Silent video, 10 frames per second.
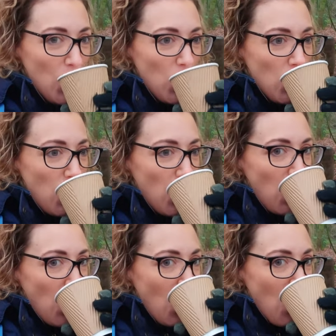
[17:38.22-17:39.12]

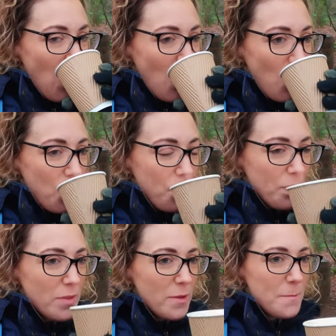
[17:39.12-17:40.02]

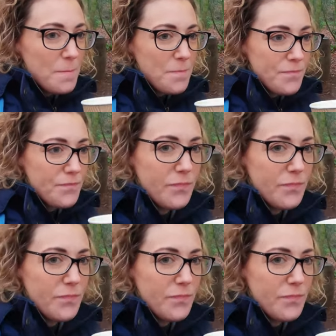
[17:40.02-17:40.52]
Nobody speaks.